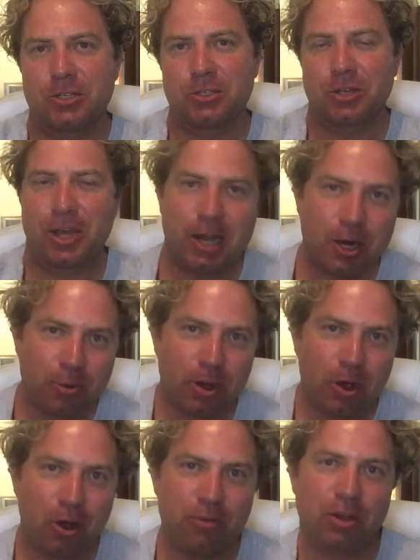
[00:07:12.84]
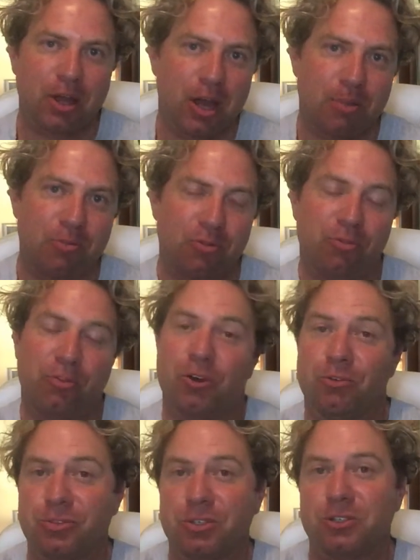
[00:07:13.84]
So how do we overcome the
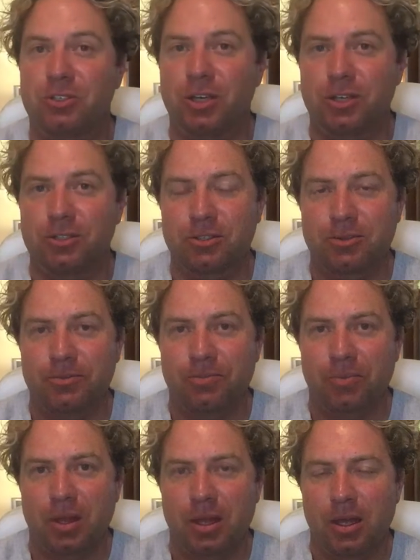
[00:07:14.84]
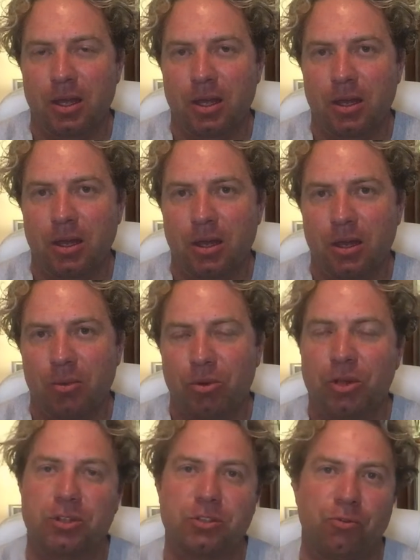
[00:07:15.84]
fear of success?
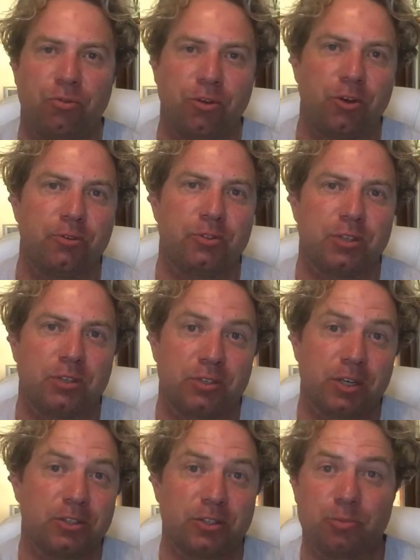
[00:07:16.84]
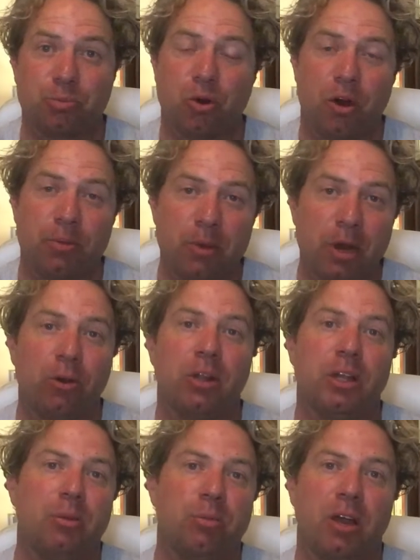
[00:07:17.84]
Because the fear of success is
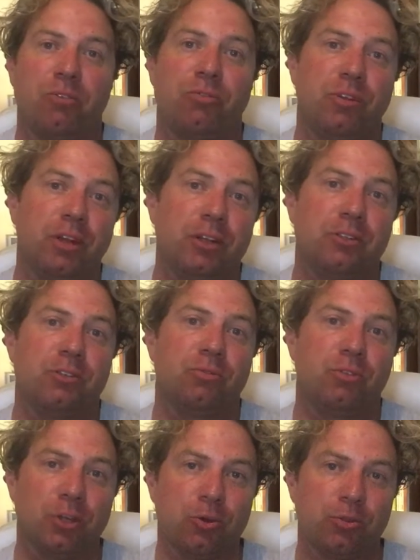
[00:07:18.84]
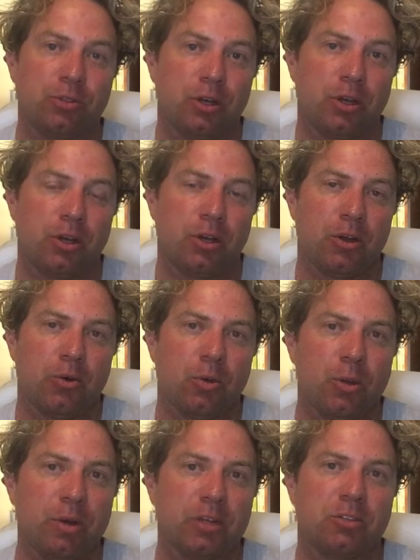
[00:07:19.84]
primarily about feelings of guilt,
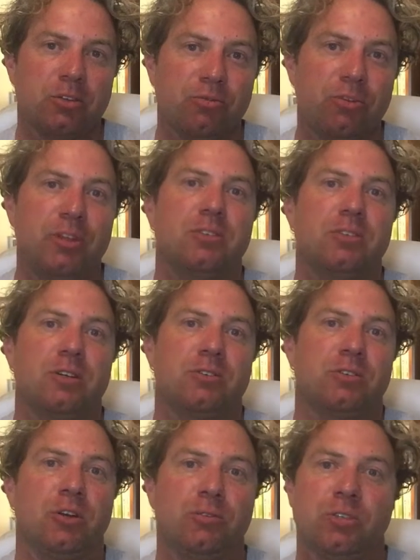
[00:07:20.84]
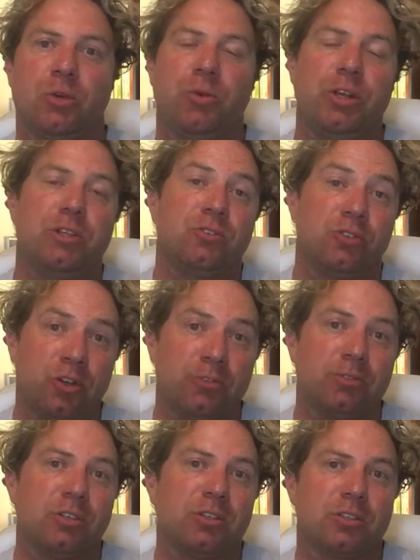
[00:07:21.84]
we must convince ourselves that we
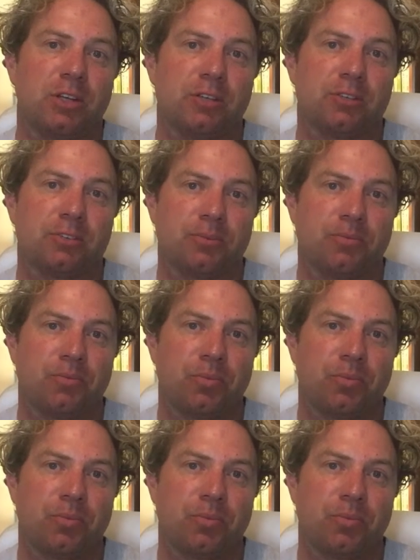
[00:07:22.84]
deserve success.